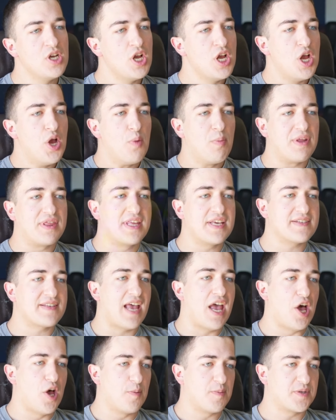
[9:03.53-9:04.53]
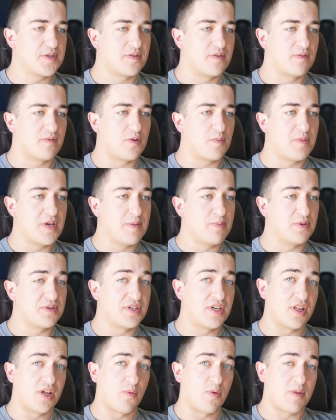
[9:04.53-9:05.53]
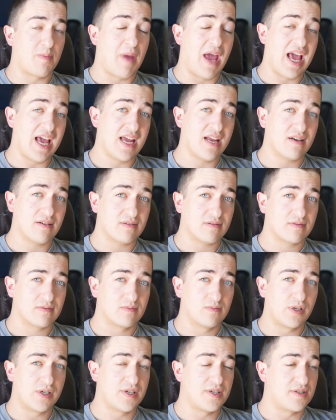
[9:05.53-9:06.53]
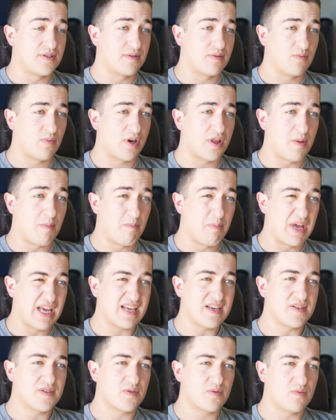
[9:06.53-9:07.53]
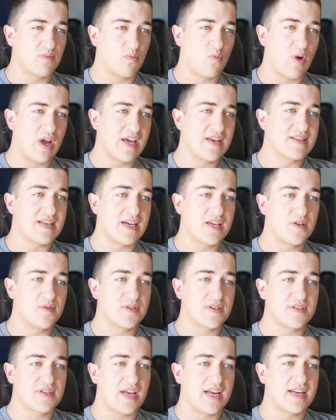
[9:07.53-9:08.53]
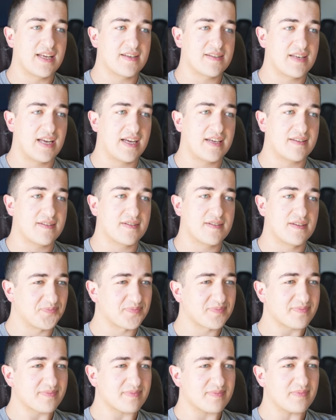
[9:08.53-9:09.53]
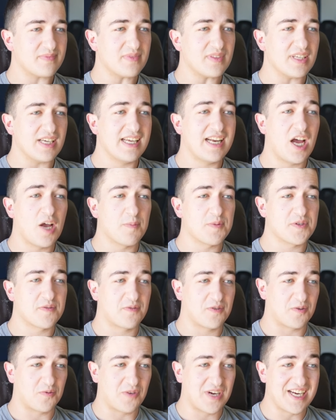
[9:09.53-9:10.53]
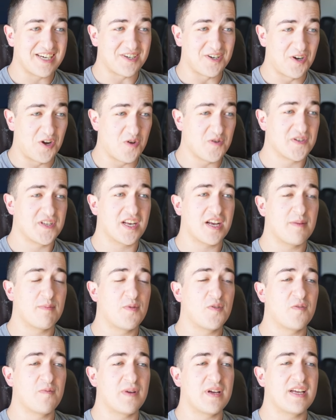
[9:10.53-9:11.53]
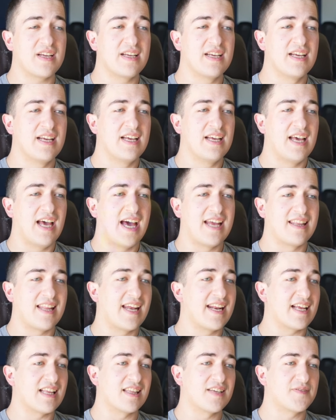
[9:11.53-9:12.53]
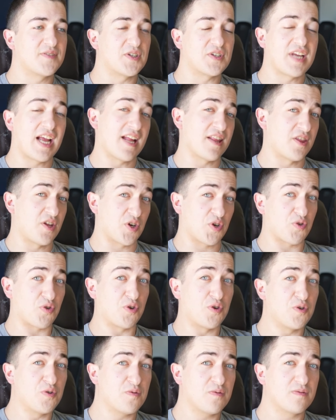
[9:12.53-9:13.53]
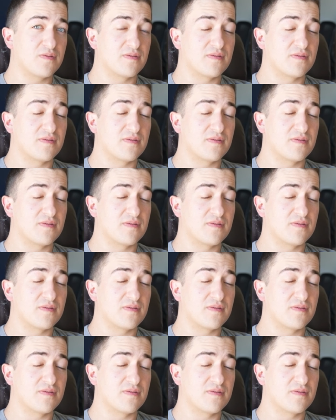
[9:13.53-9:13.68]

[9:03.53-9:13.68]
But this helps for people dealing with pain, which is one of the biggest ways I use ascending sets. It helps for reintroducing a movement and letting a lifter get in their groove.